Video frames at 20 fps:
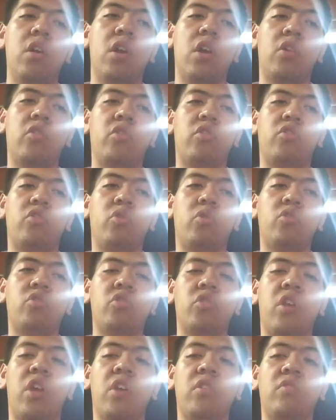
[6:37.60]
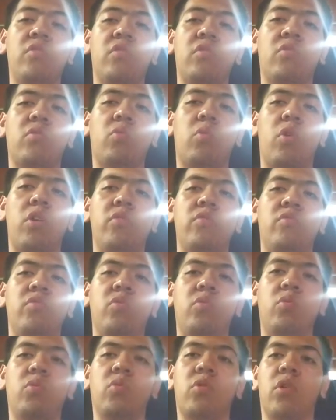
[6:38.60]
associate as way
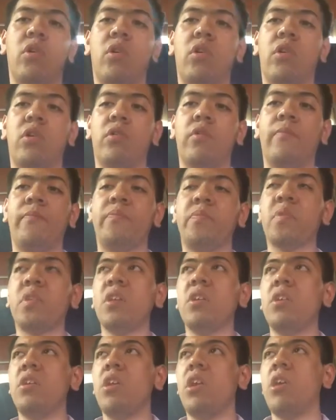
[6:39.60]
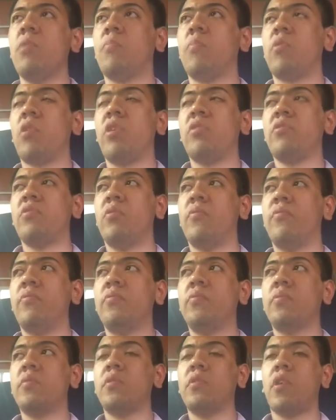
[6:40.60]
to impress
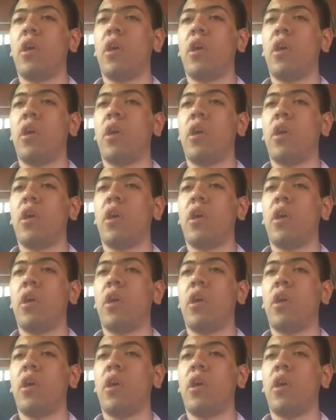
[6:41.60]
them.